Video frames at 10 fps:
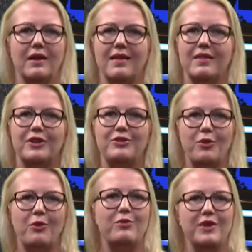they're
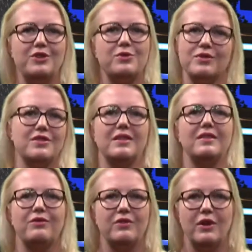not resources in a
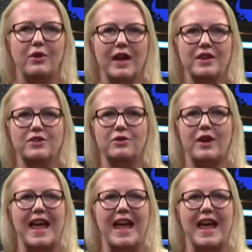different location or